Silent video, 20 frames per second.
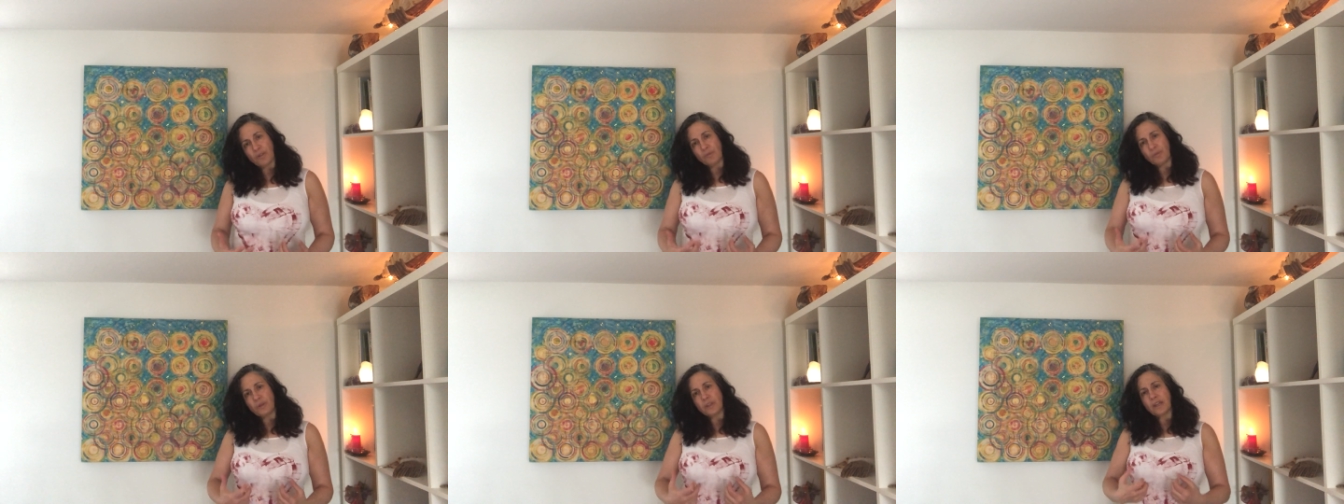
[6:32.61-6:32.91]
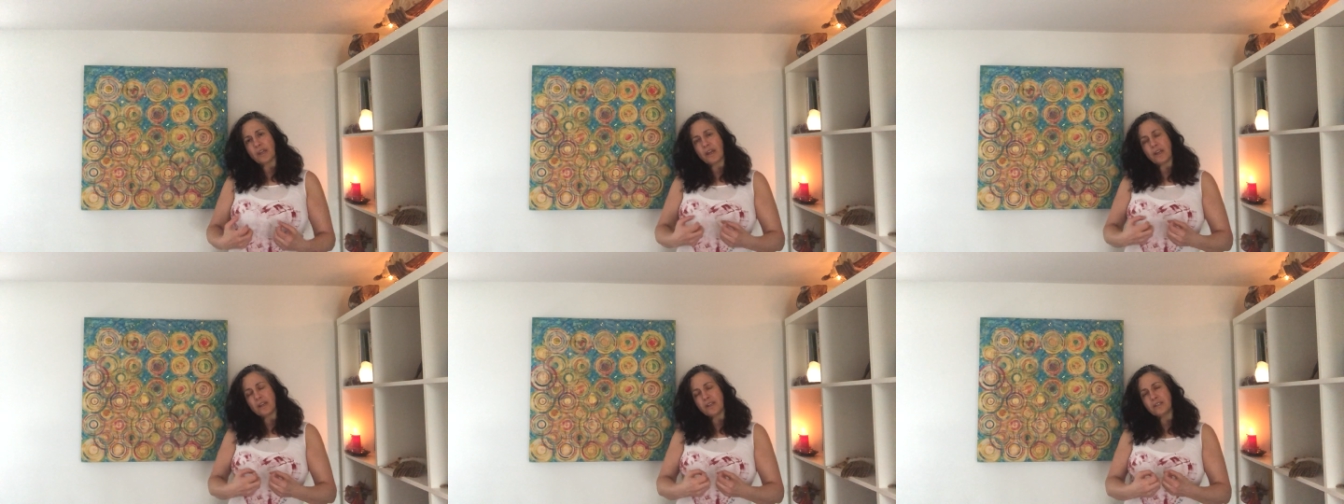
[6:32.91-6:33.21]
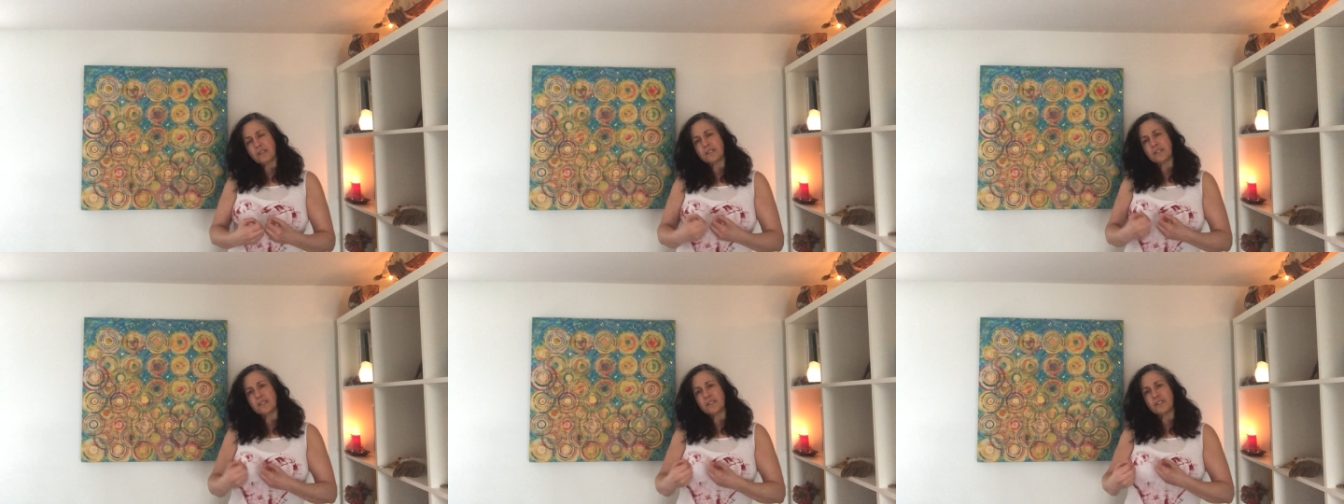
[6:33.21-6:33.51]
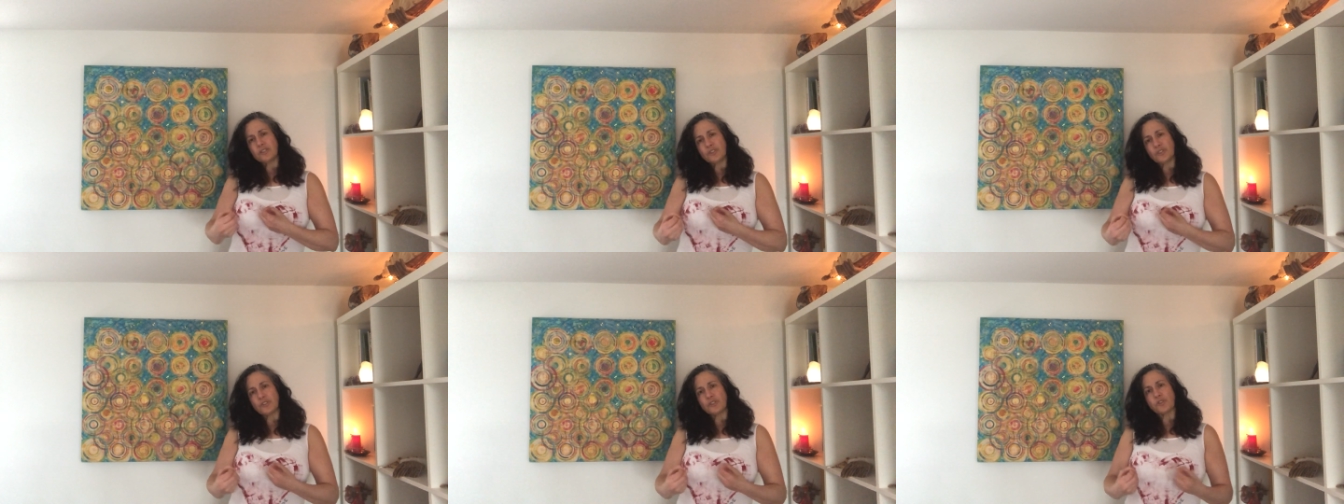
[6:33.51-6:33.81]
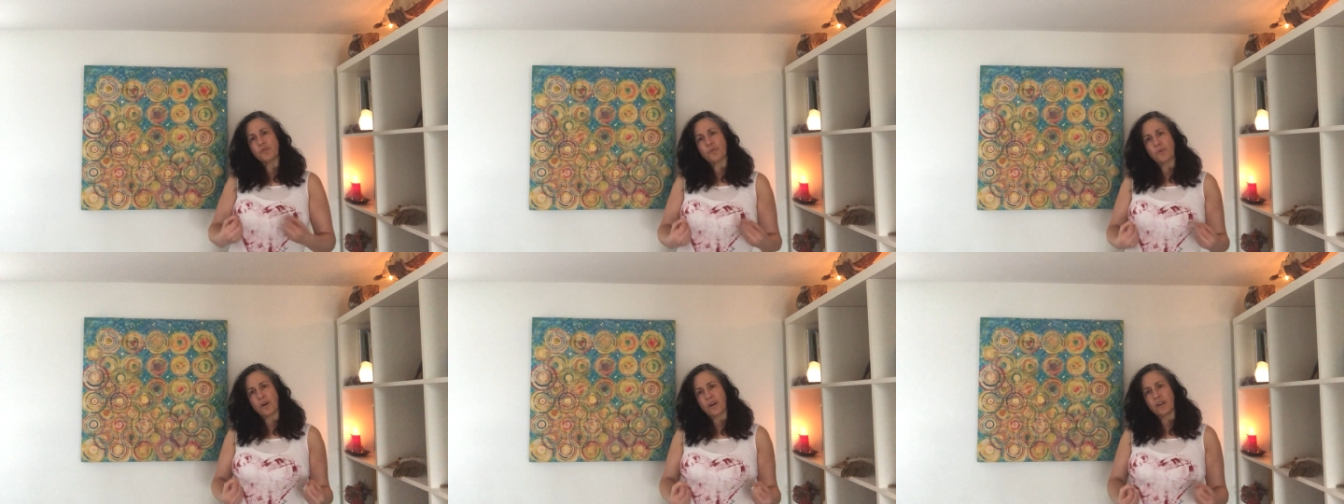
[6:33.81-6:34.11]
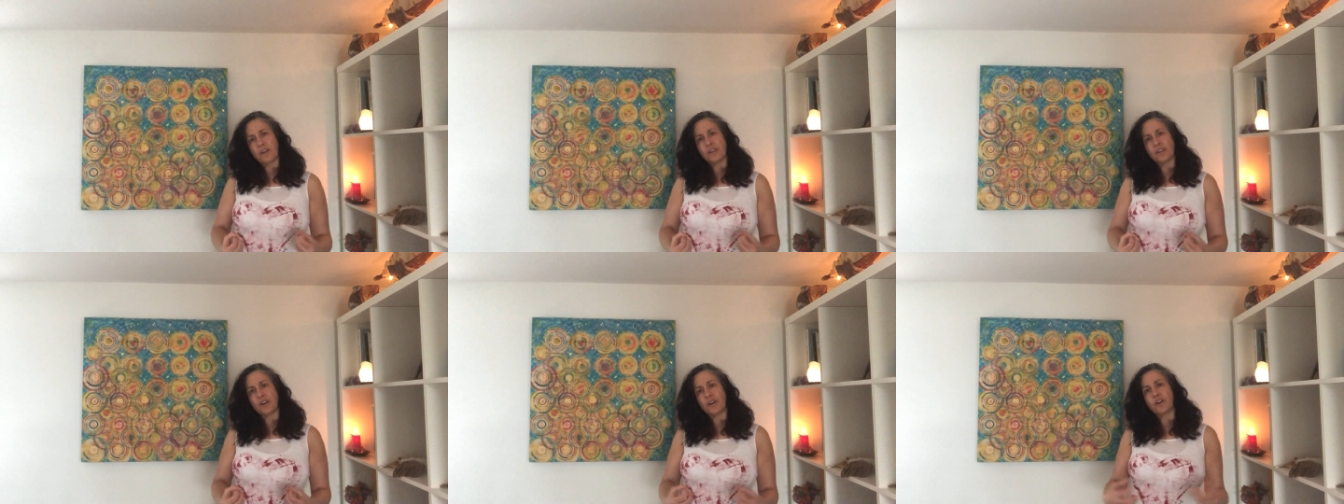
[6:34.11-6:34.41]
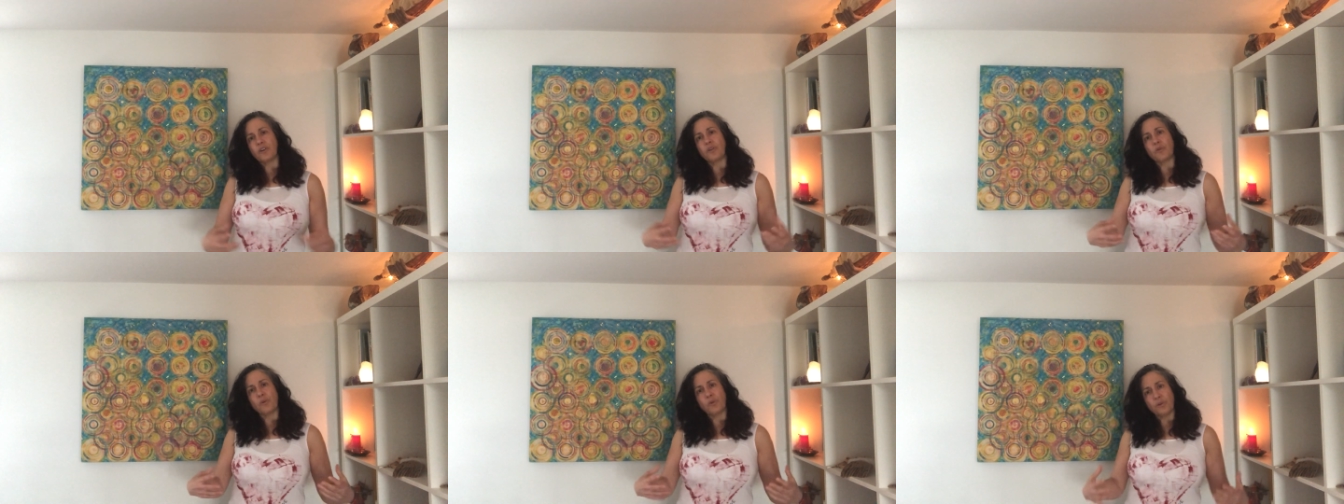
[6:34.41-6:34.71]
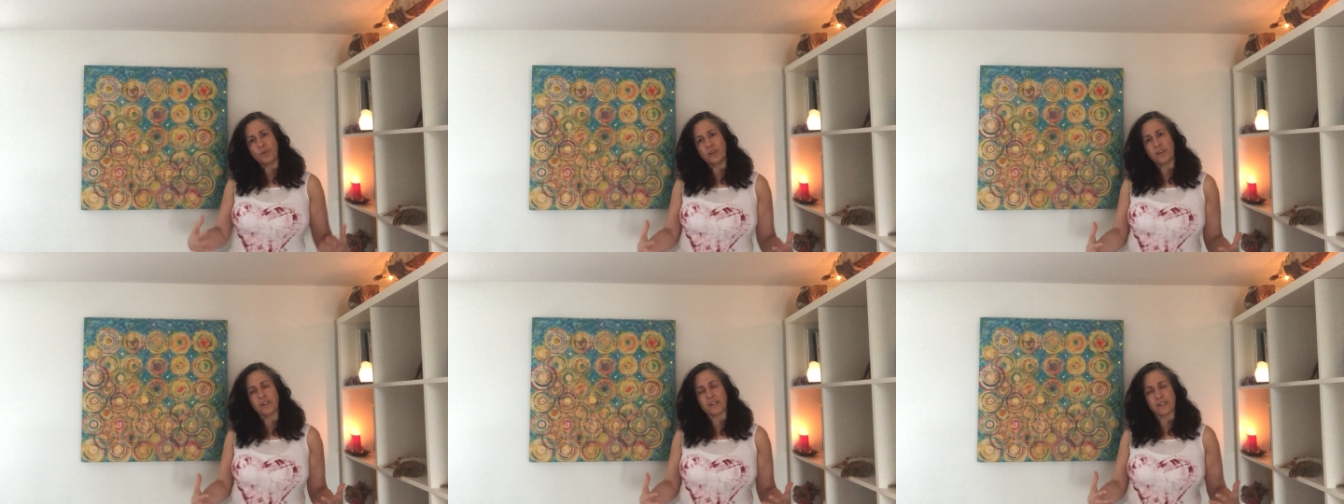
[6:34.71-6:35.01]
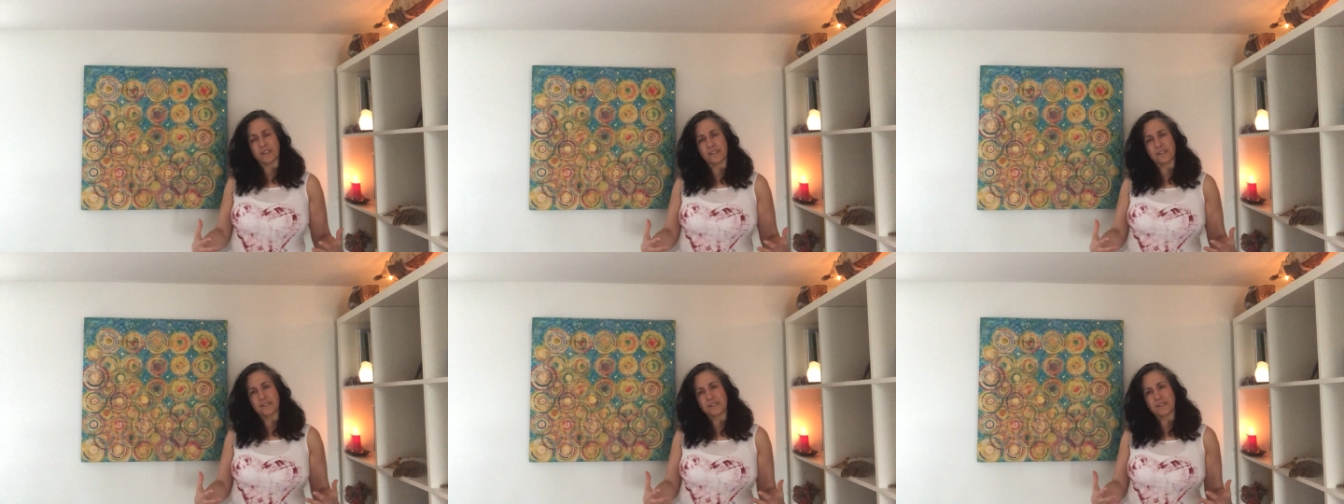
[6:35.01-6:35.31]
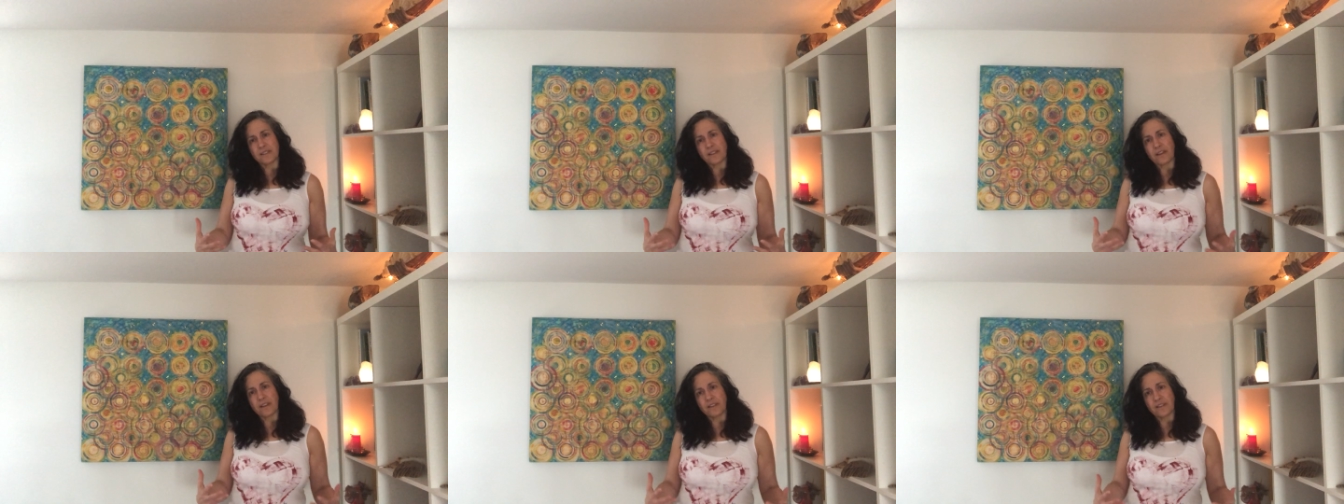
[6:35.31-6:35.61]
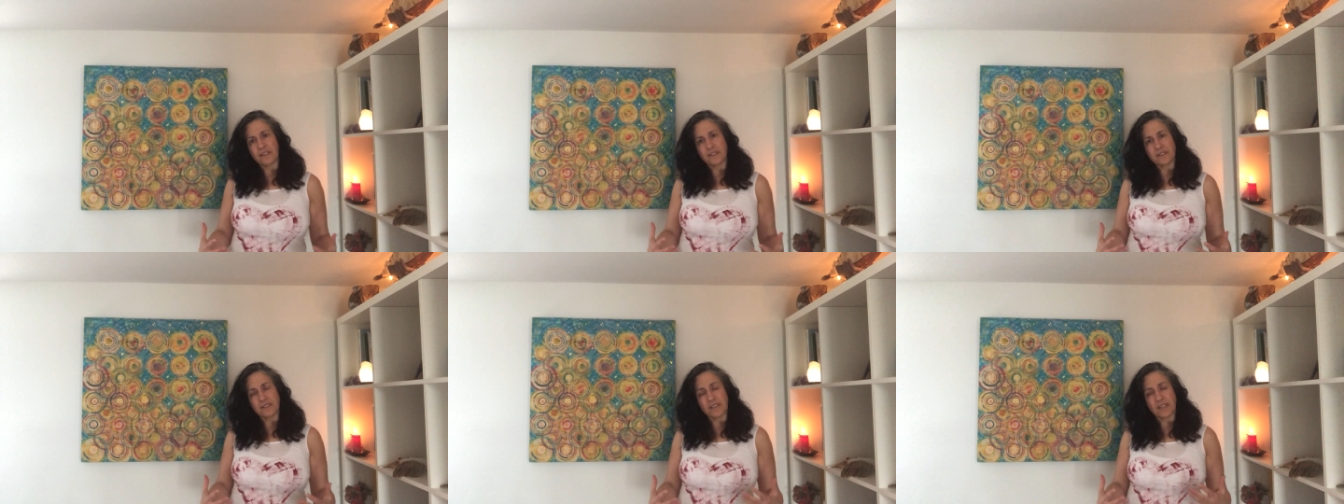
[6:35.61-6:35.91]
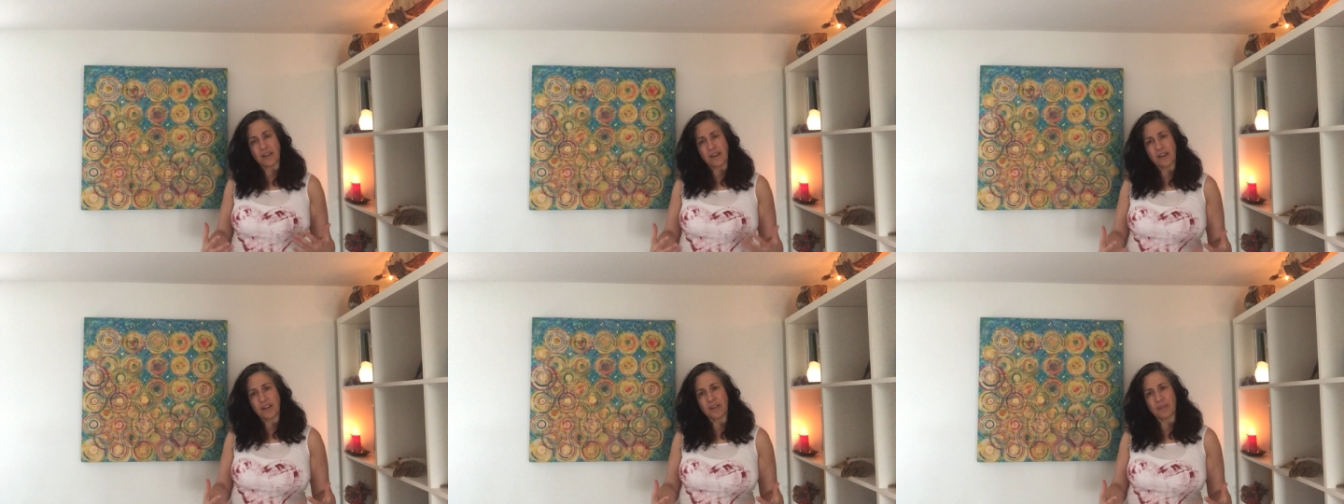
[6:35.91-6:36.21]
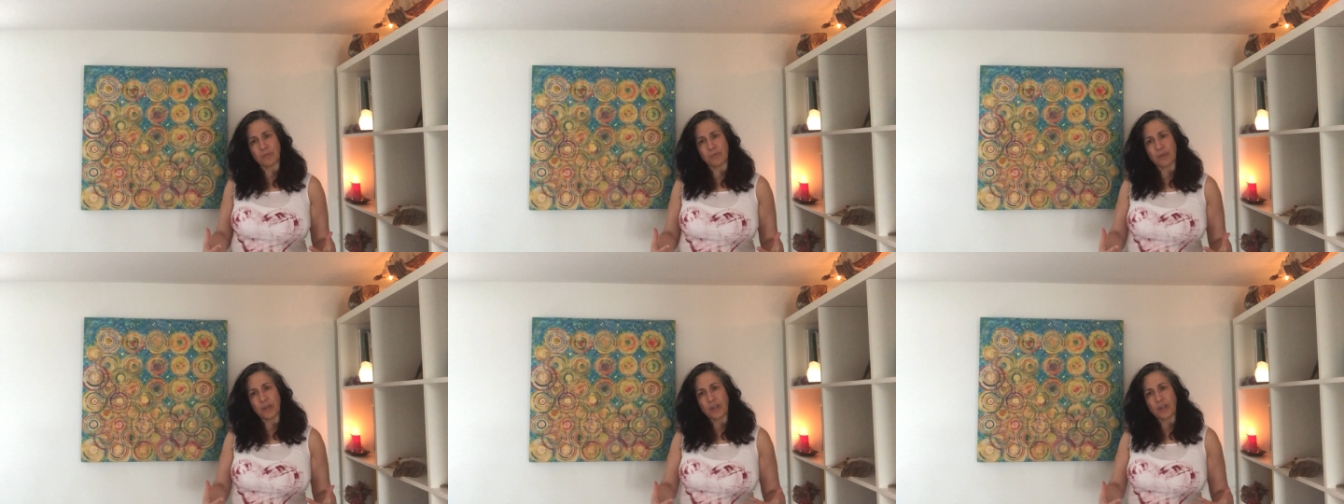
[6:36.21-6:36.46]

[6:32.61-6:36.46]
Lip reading: We can't intertwine our auras at this time.